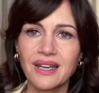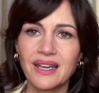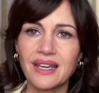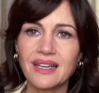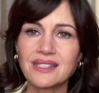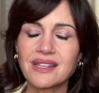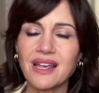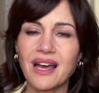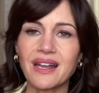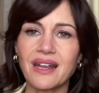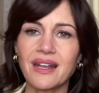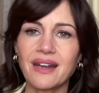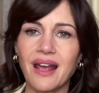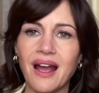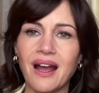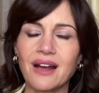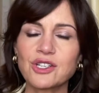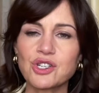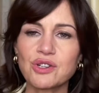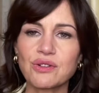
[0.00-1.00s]
is that it
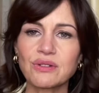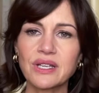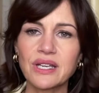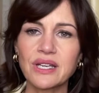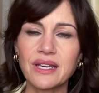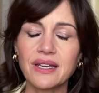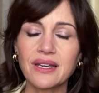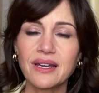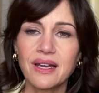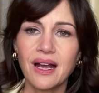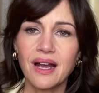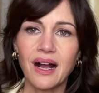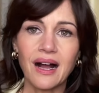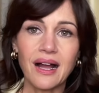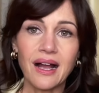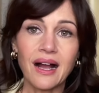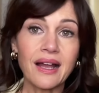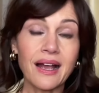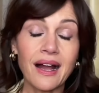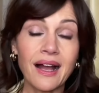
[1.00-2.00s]
actually,
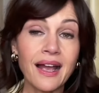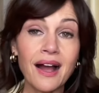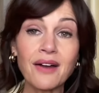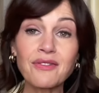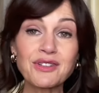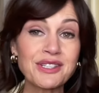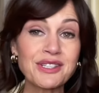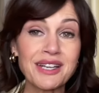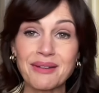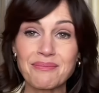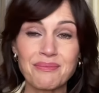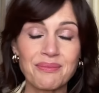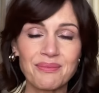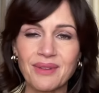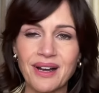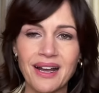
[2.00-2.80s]
I, I haven't done,